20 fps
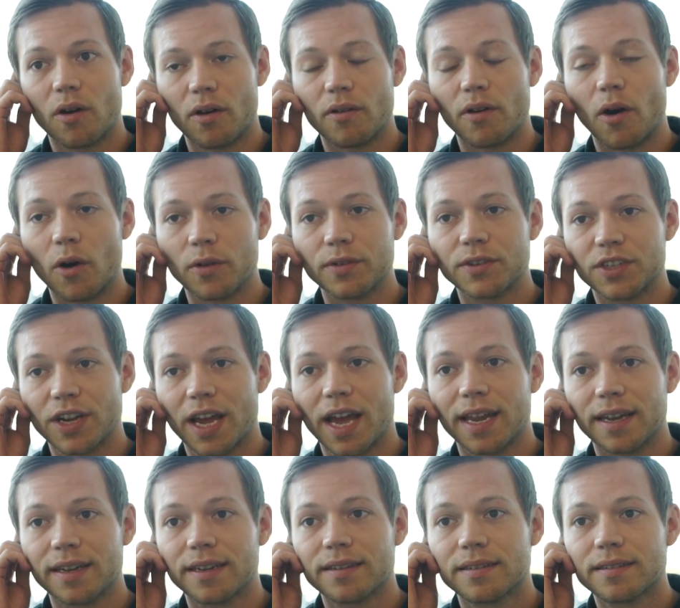Mm-hmm. on
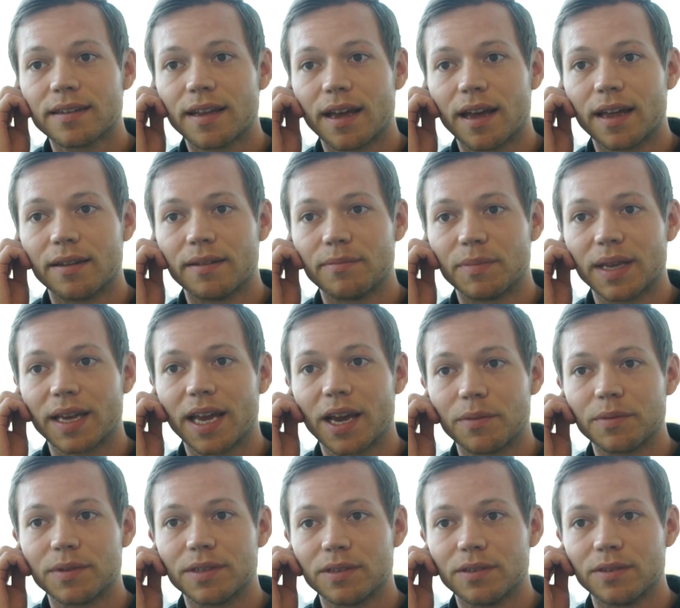chain and being
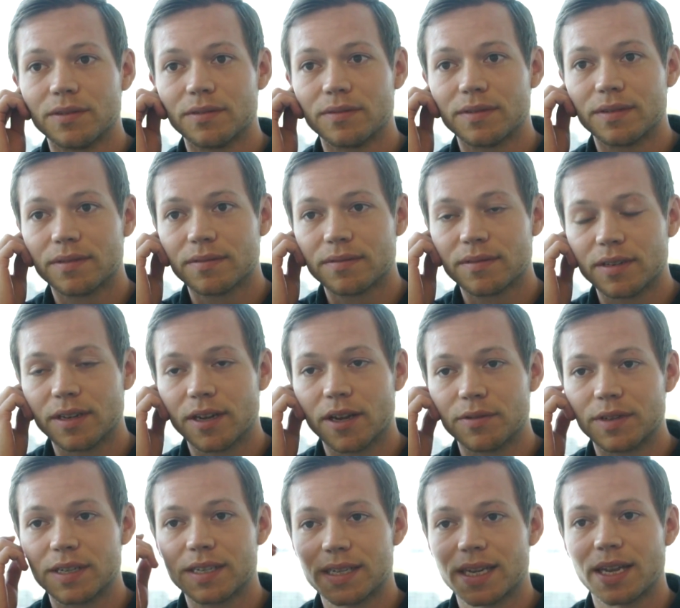able to you
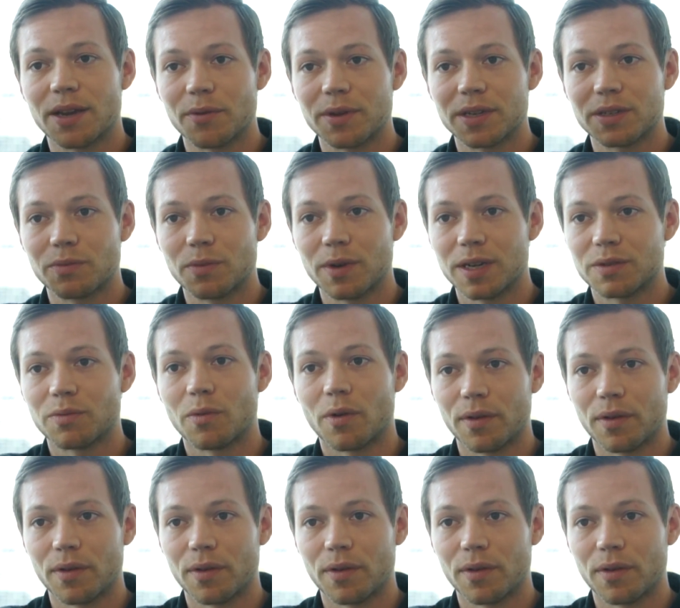know distinguish which